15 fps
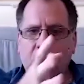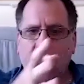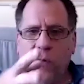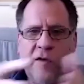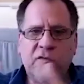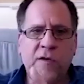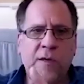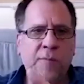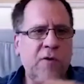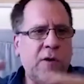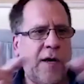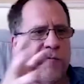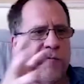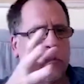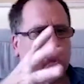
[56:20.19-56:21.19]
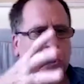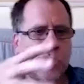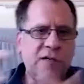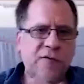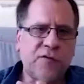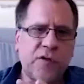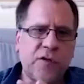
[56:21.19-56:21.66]
we seem to have
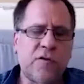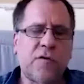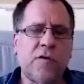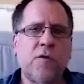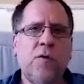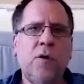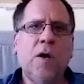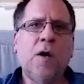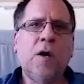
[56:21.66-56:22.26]
shifted to